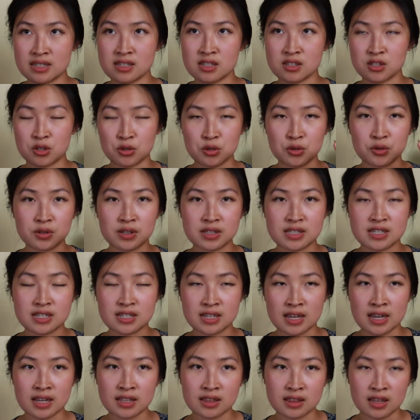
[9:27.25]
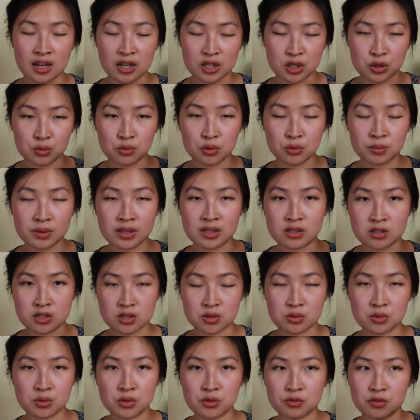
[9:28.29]
So you could state that you will be in
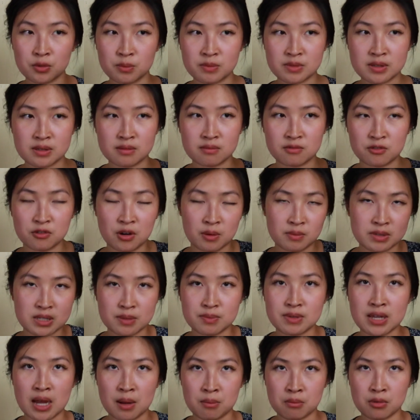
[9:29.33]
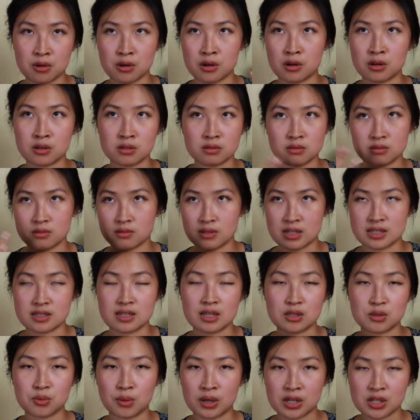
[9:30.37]
school from September, let's say
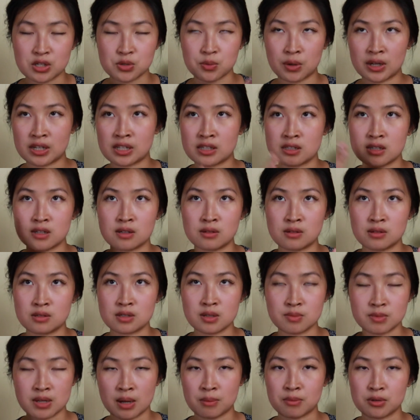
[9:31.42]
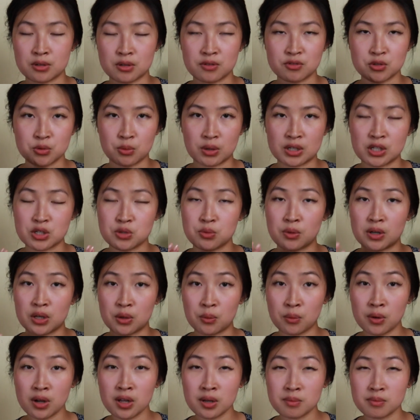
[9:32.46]
2020 till September of
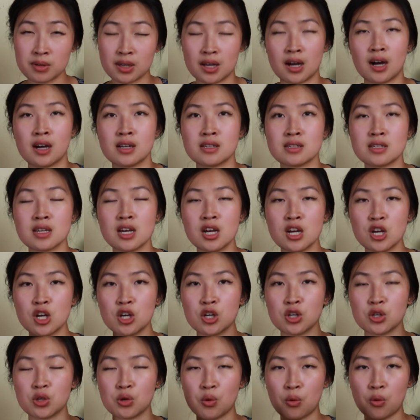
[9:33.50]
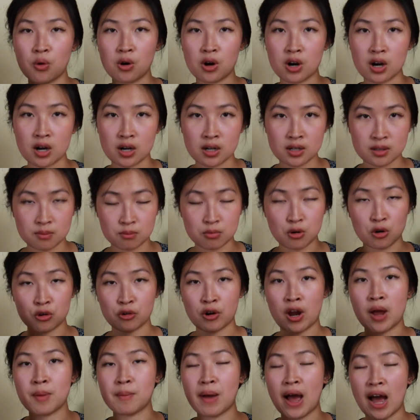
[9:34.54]
2021, because your
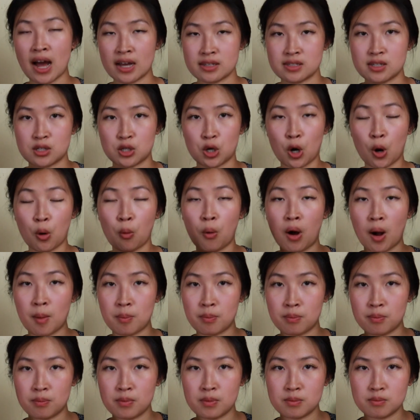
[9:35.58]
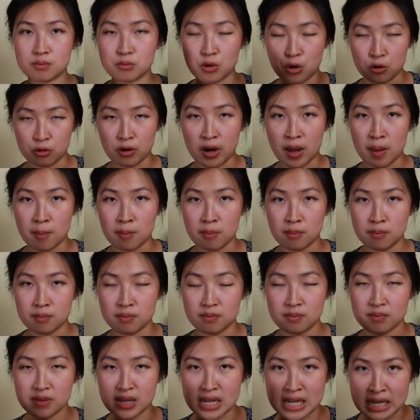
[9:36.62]
program has a co-op program
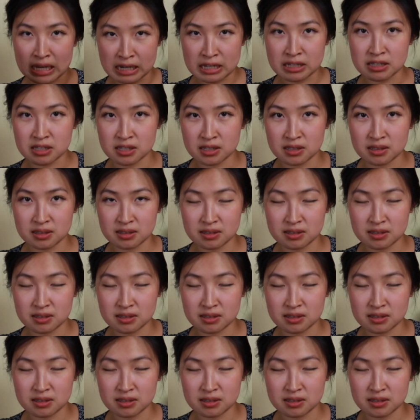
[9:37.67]
in it.